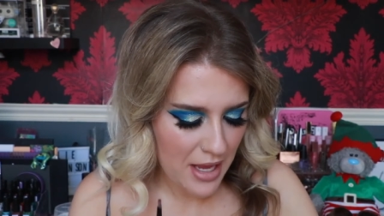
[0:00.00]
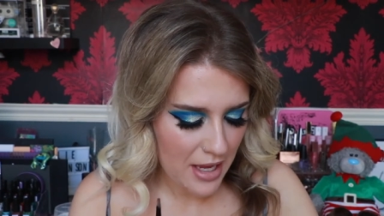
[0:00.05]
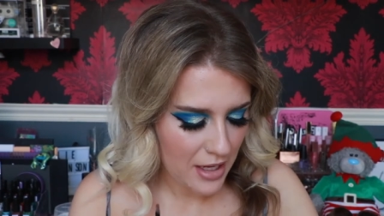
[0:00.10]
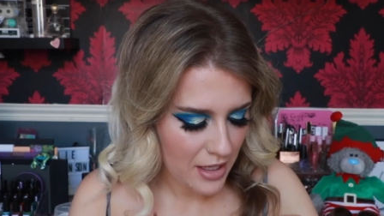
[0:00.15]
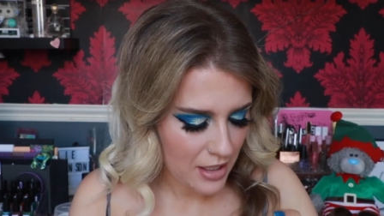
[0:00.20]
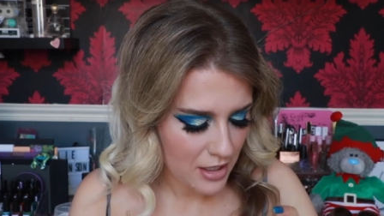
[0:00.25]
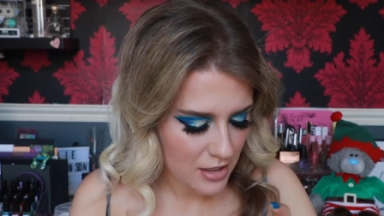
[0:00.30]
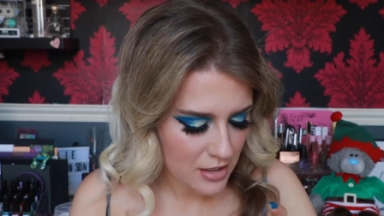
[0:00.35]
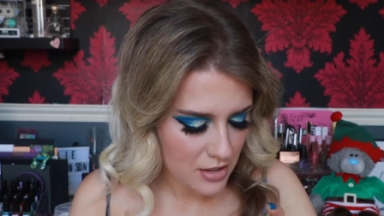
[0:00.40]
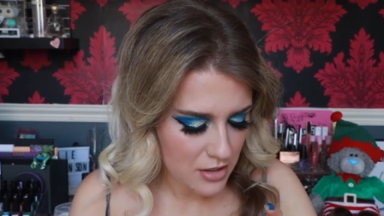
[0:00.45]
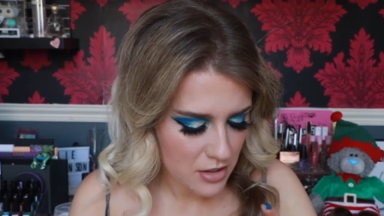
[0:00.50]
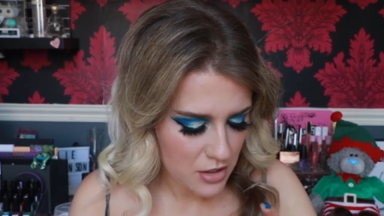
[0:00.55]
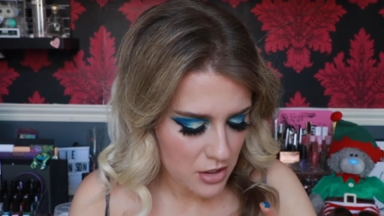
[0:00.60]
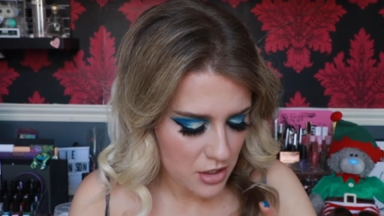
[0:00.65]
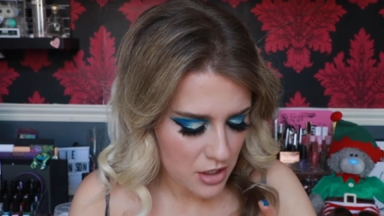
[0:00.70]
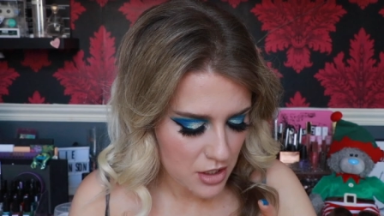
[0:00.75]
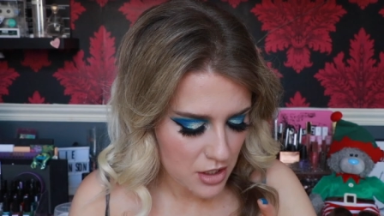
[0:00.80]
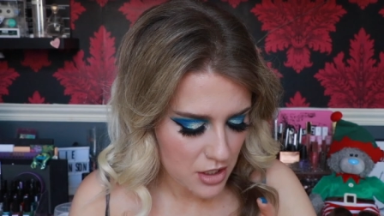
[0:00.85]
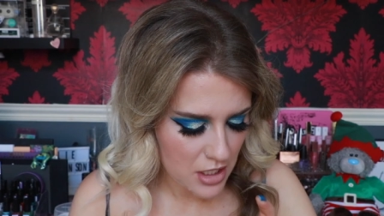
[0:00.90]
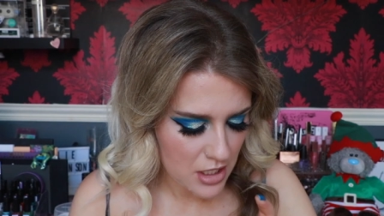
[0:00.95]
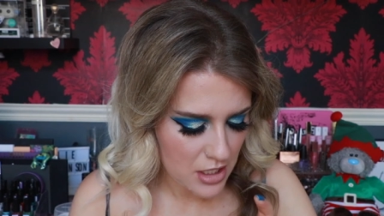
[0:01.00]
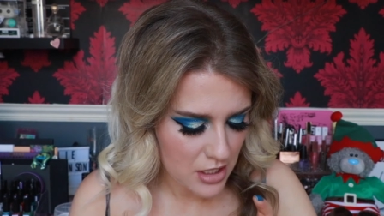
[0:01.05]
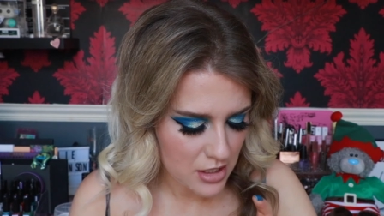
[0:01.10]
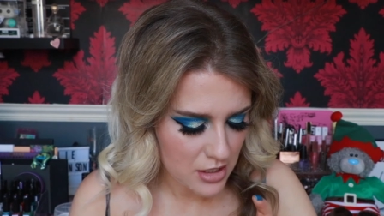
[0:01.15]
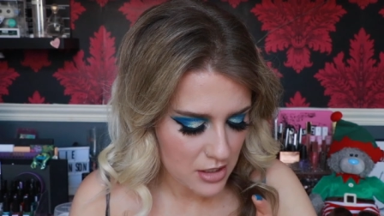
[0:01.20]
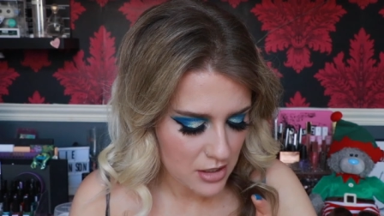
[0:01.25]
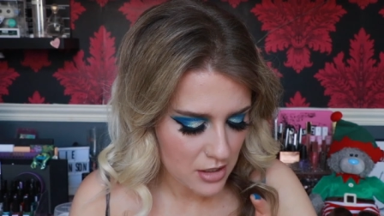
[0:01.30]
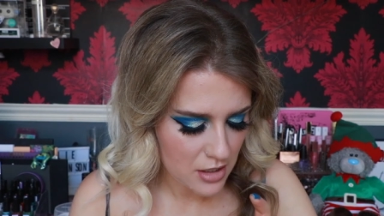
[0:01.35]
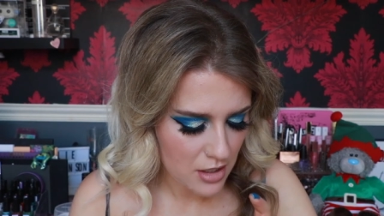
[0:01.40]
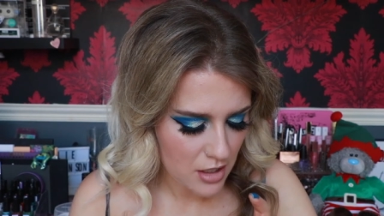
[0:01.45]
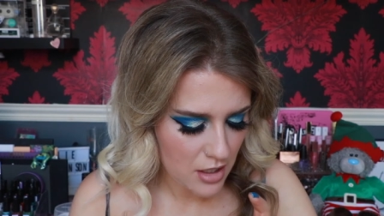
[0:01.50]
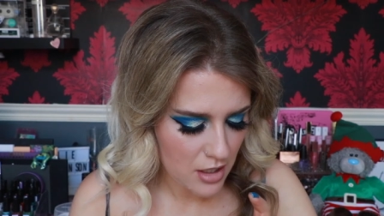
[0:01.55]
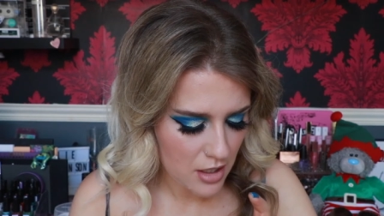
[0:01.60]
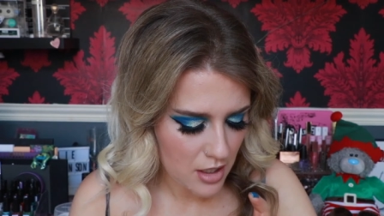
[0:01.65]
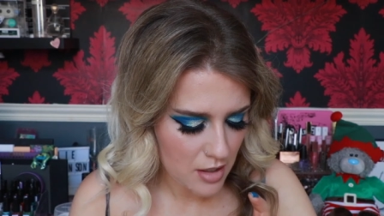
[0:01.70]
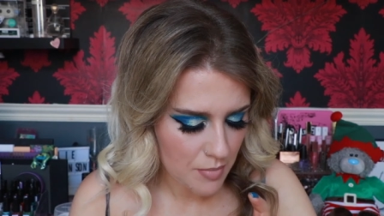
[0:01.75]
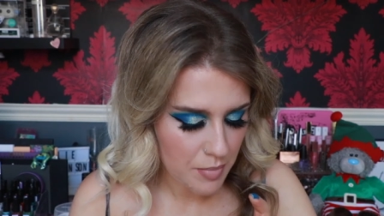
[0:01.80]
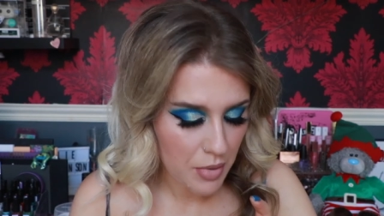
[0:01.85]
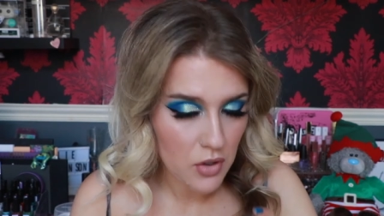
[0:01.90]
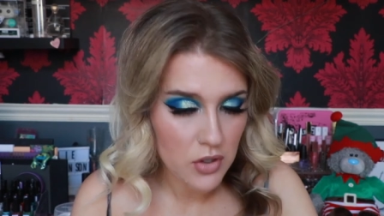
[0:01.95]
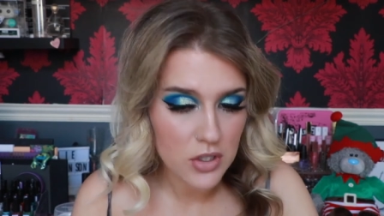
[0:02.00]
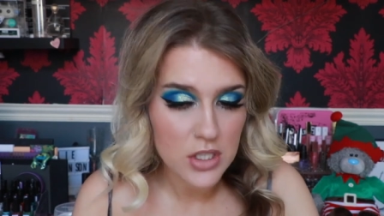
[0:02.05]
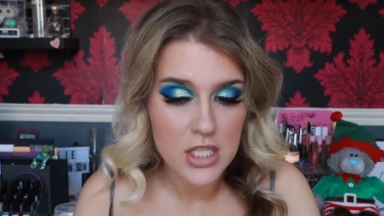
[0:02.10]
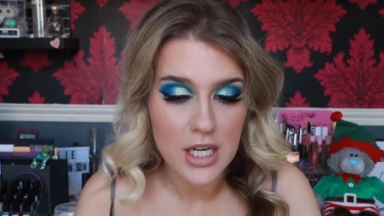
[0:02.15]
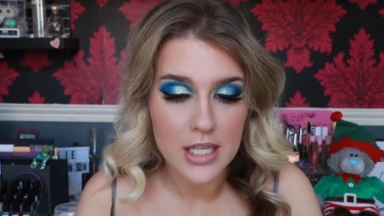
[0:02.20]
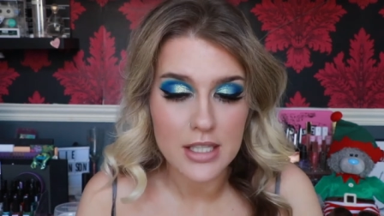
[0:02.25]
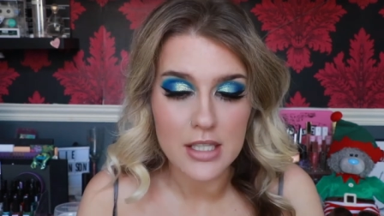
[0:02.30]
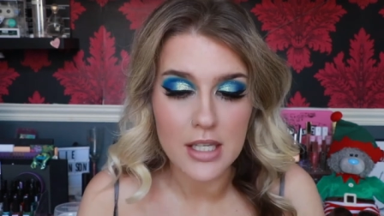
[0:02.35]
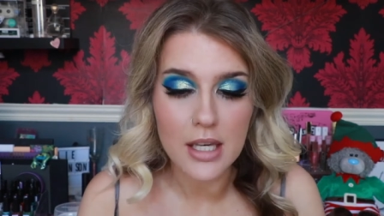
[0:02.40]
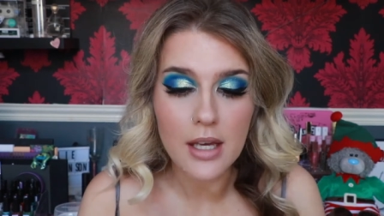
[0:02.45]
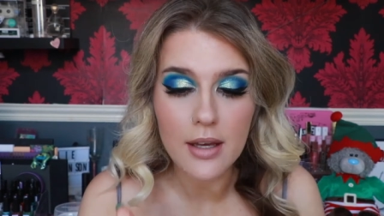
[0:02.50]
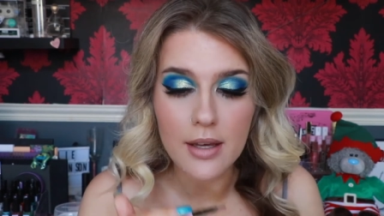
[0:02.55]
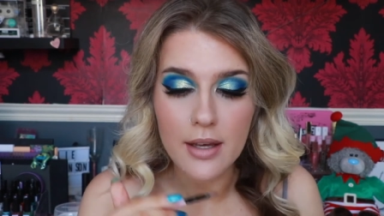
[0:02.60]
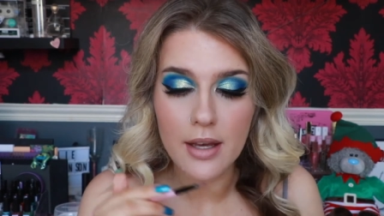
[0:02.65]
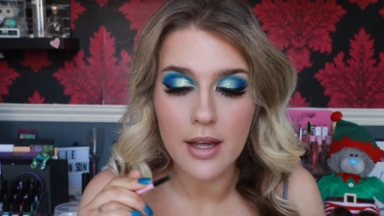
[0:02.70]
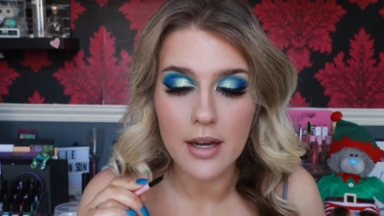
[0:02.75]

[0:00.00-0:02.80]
in She's Unapologetic.